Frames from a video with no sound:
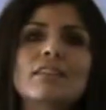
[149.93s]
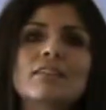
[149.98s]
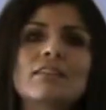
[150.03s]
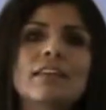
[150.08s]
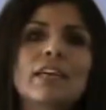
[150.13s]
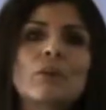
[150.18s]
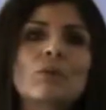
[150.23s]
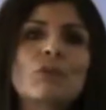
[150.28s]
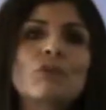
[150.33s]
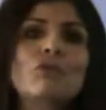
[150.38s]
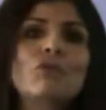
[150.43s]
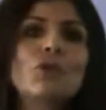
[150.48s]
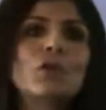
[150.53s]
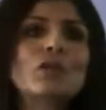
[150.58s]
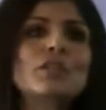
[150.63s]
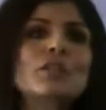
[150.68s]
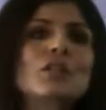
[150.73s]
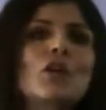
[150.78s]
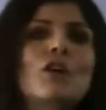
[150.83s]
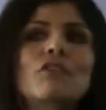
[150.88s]
they were
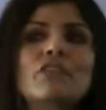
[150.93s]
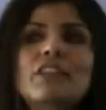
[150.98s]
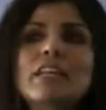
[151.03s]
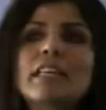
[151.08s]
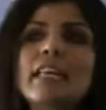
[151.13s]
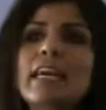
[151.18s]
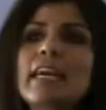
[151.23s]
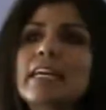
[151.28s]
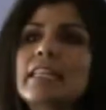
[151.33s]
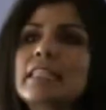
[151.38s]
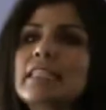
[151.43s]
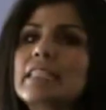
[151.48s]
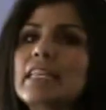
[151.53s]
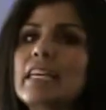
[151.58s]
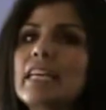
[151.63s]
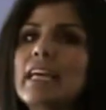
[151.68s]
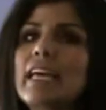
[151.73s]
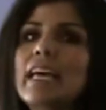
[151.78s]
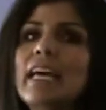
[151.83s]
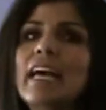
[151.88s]
forced off their land,
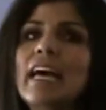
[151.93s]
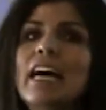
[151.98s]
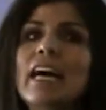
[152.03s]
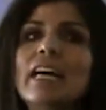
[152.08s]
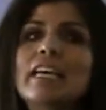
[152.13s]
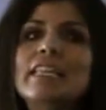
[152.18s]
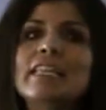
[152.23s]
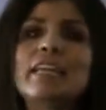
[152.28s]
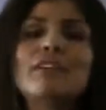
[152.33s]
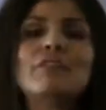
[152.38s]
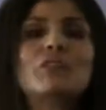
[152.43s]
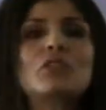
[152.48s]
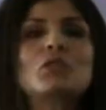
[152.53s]
never